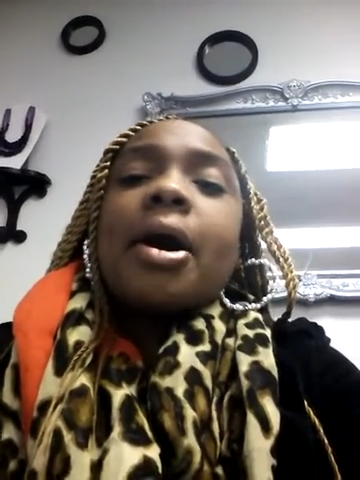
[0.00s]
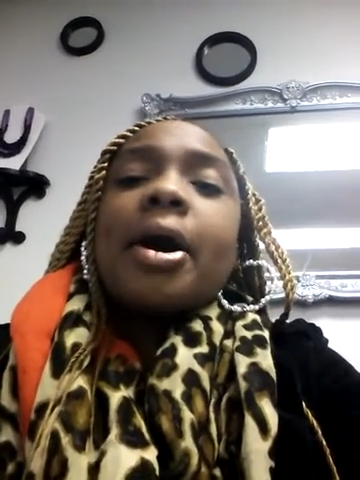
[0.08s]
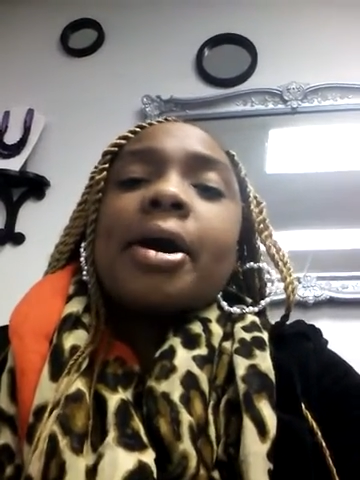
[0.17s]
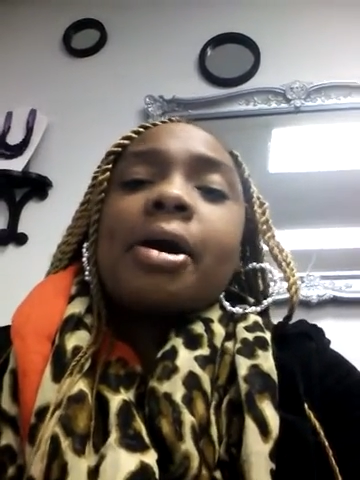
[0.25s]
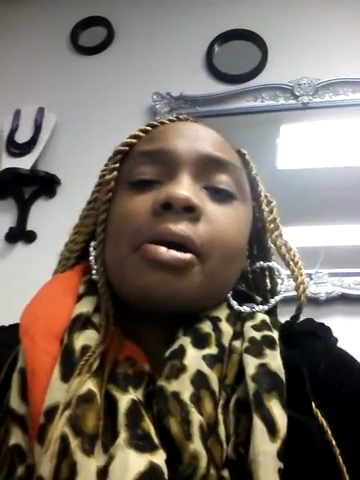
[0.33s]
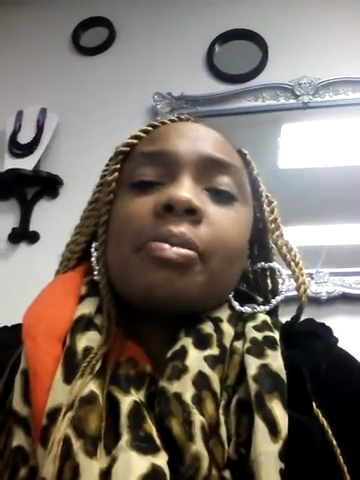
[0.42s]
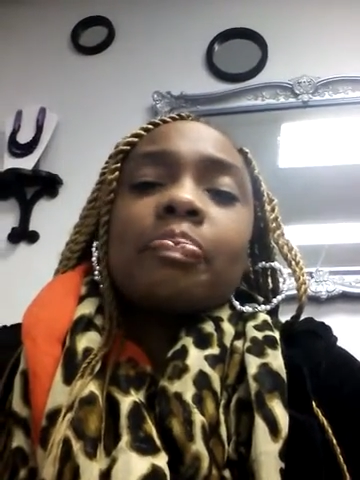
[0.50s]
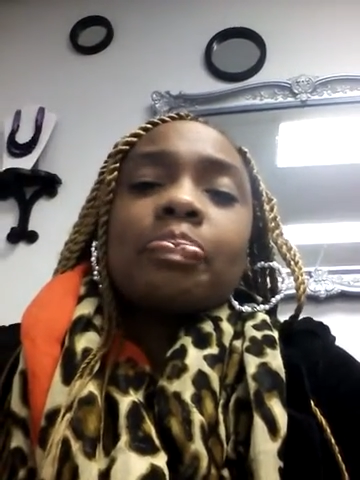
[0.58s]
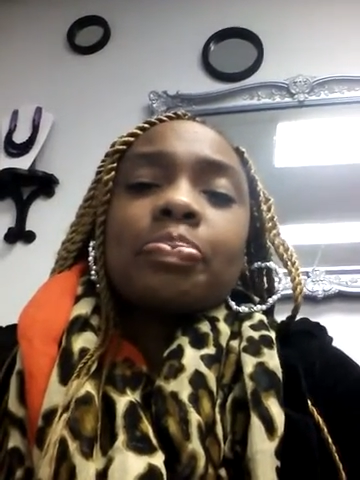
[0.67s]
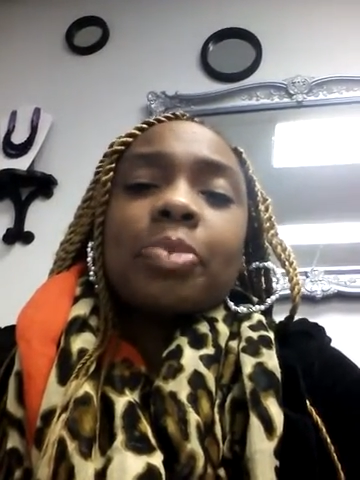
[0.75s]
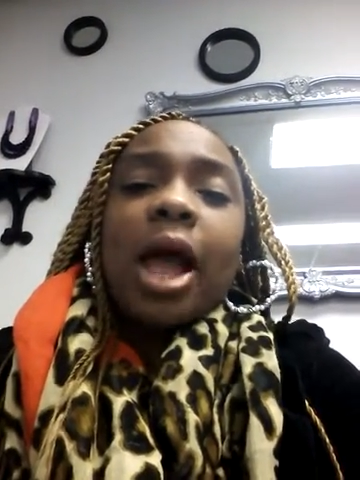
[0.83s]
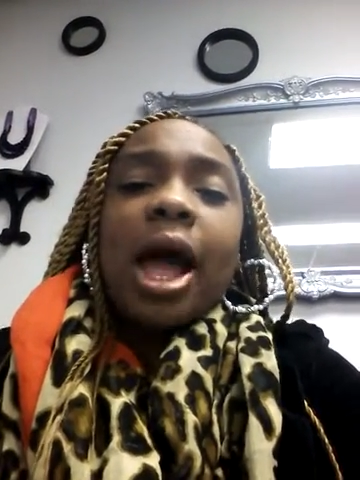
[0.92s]

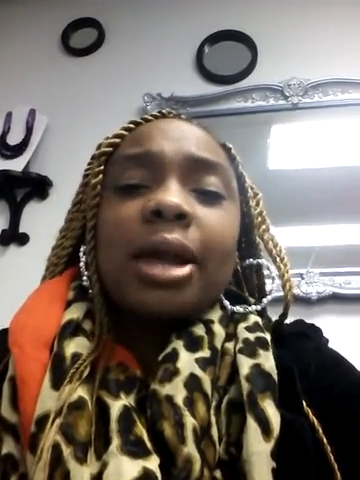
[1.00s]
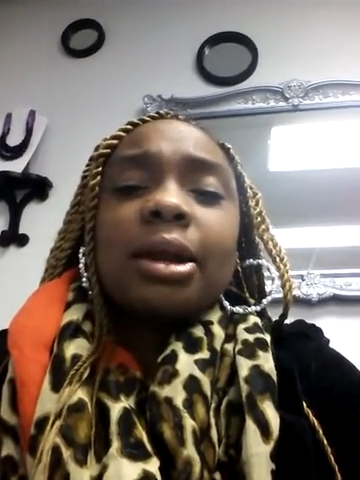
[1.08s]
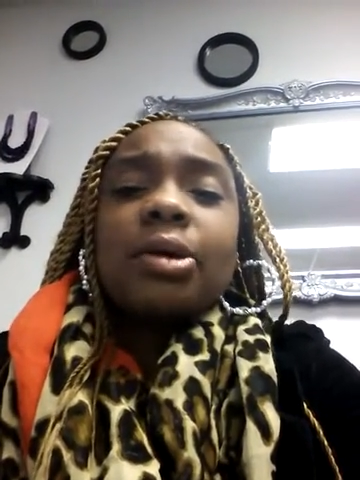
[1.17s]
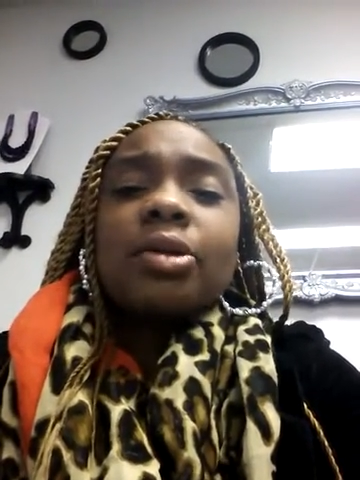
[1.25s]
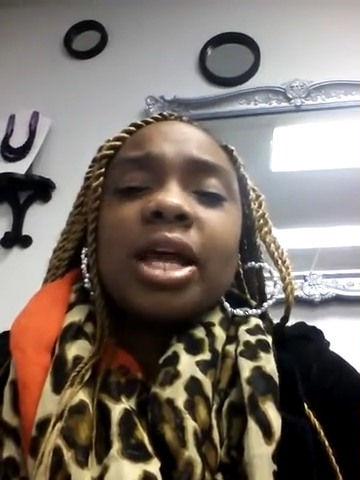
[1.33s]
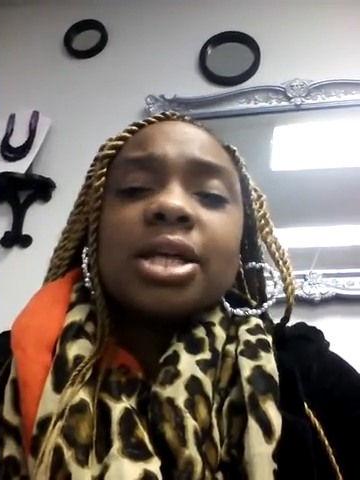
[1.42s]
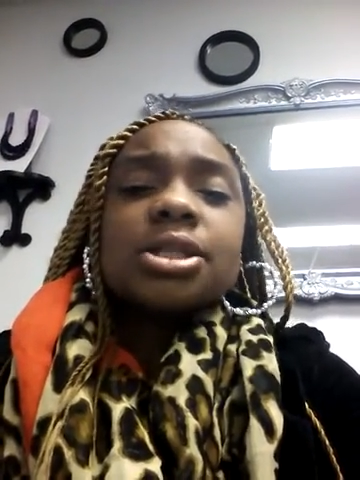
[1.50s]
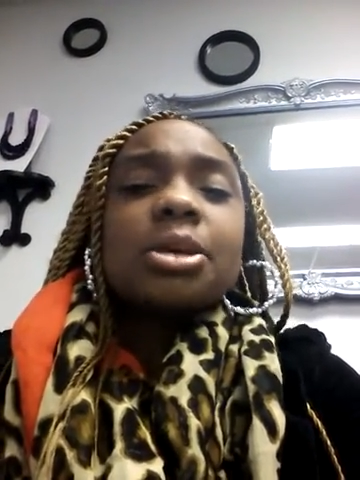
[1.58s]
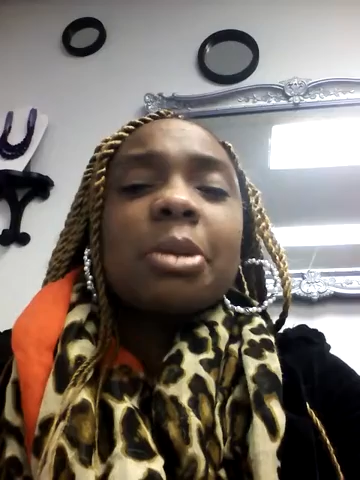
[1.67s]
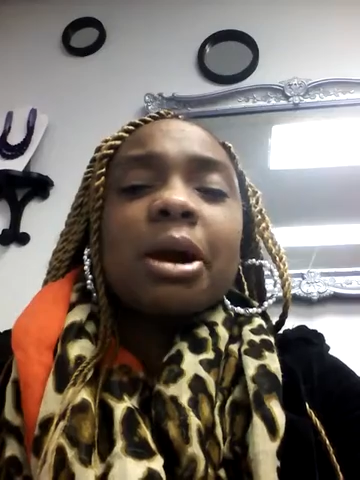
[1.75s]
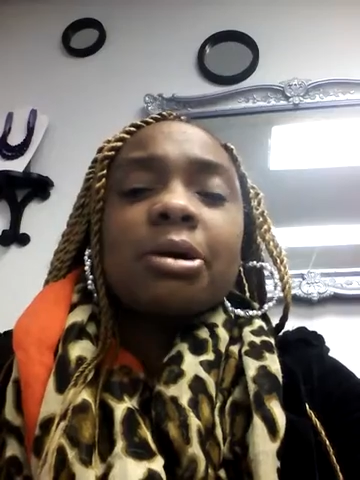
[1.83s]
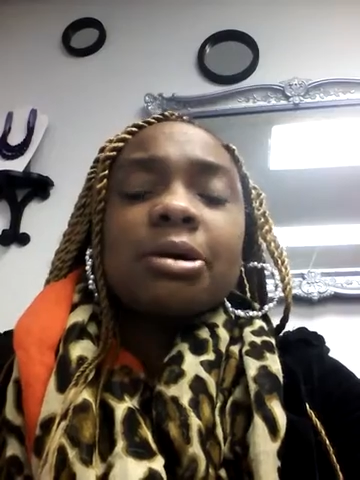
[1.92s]
um, I know that
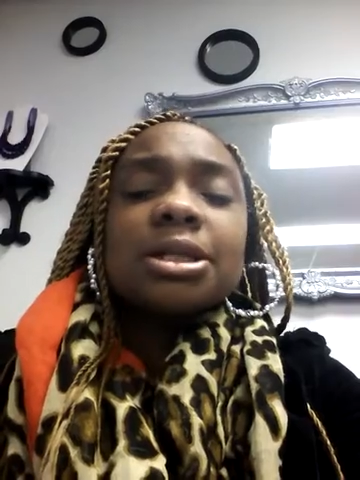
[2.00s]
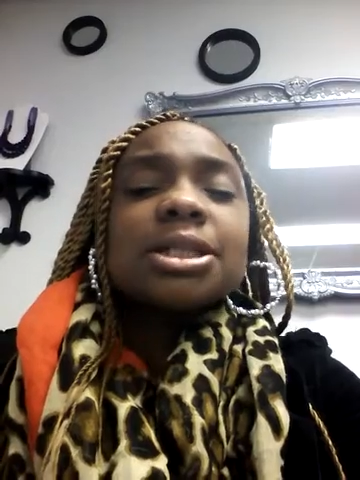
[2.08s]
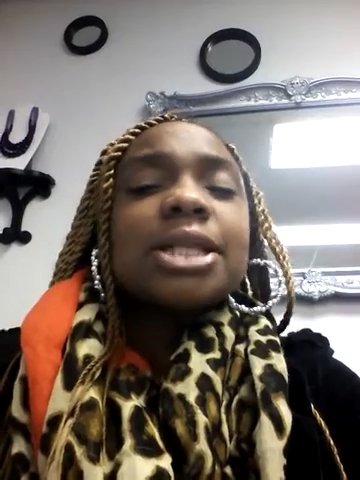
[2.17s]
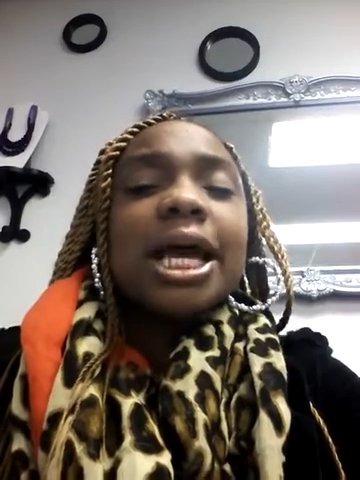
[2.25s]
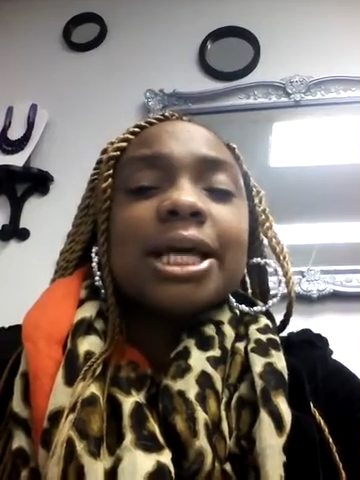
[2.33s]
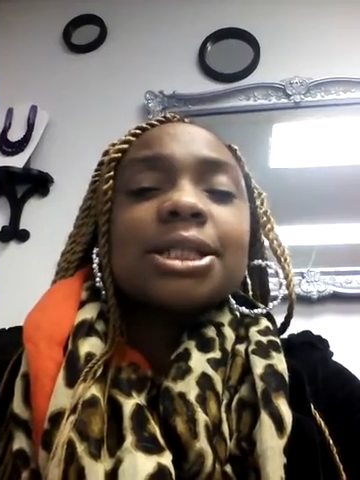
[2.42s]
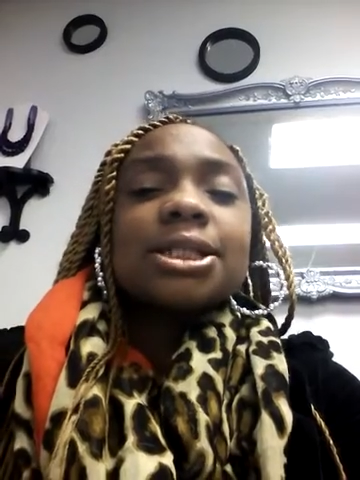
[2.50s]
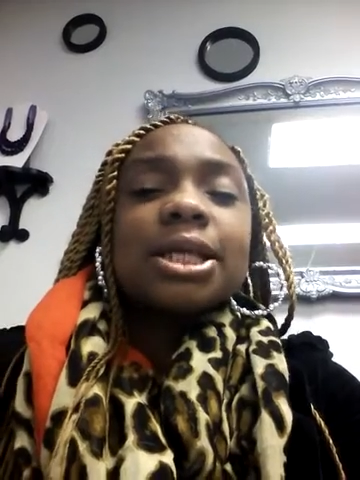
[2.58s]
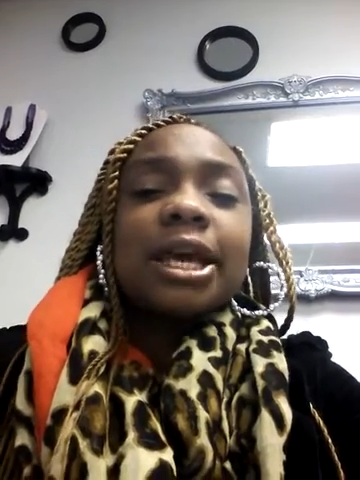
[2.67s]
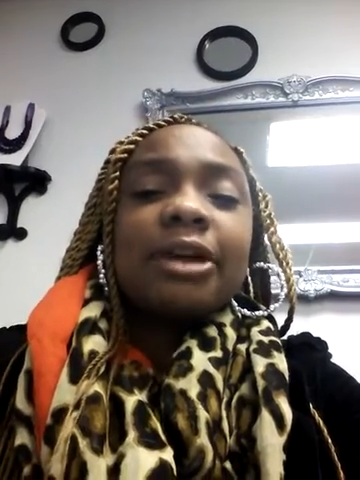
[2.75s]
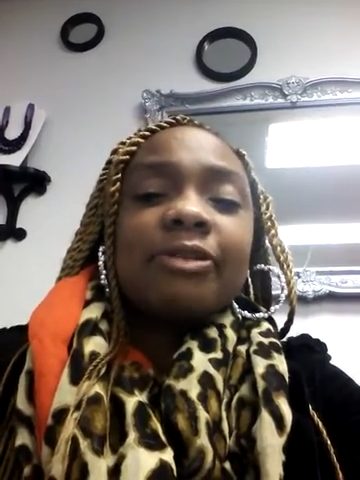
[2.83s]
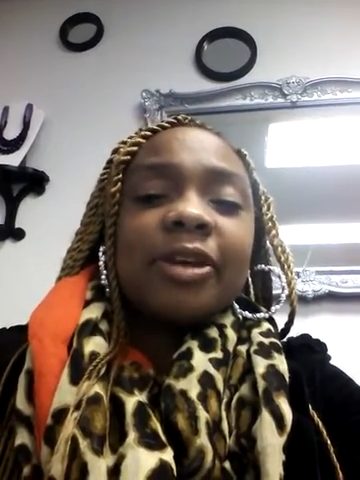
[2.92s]
tomorrow is
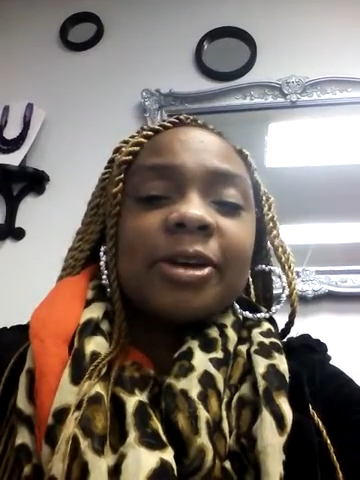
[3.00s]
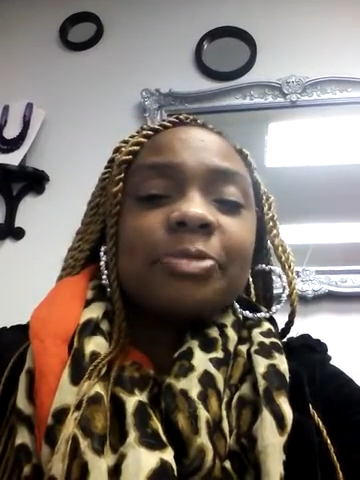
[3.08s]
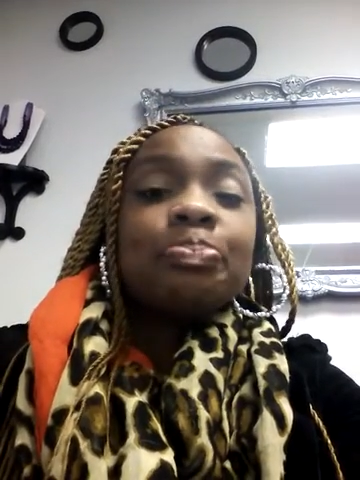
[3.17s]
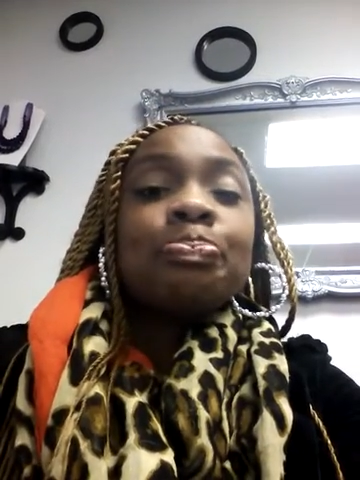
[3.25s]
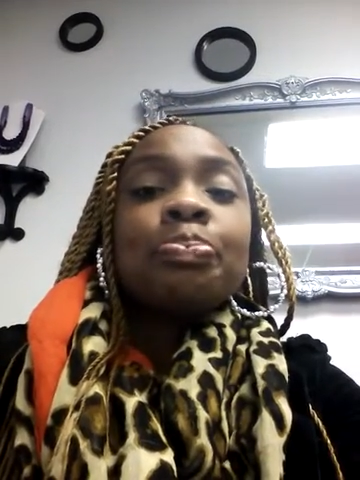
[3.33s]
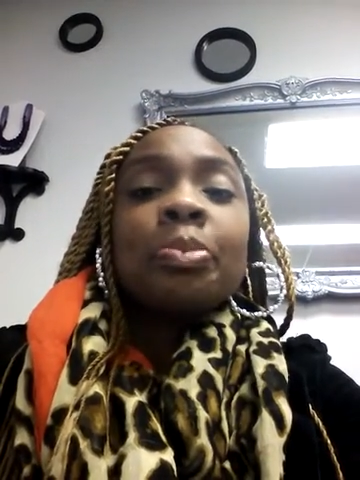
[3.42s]
Thanksgiving,